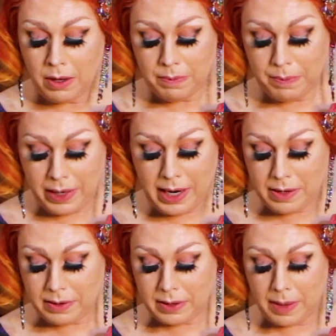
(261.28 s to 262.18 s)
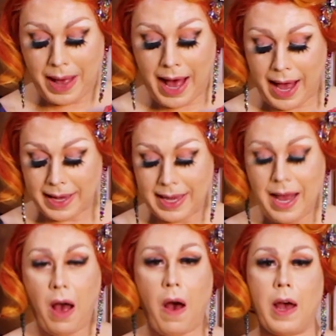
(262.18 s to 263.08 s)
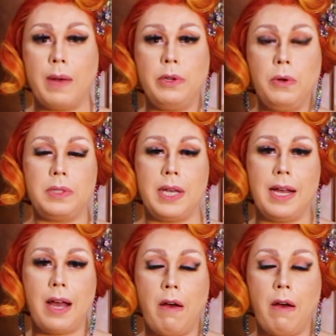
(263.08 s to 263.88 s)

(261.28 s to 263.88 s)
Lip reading: put it in the bag. I'm using